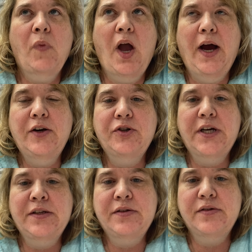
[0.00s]
I
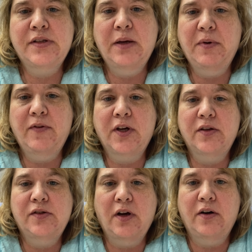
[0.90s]
addressed some of the
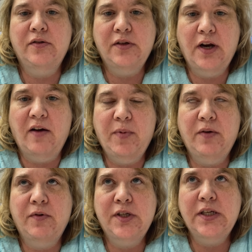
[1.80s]
concerns that I've
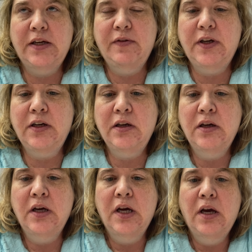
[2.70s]
been receiving
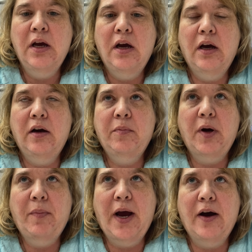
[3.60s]

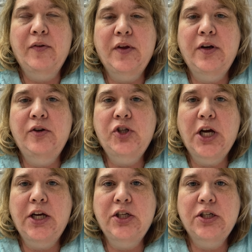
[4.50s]
about the new
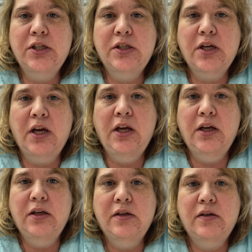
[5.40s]
changes,
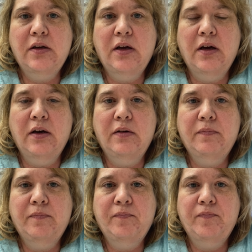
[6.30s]

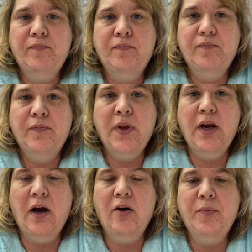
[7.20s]
and
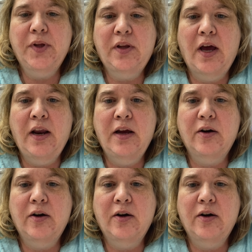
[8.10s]
I hope that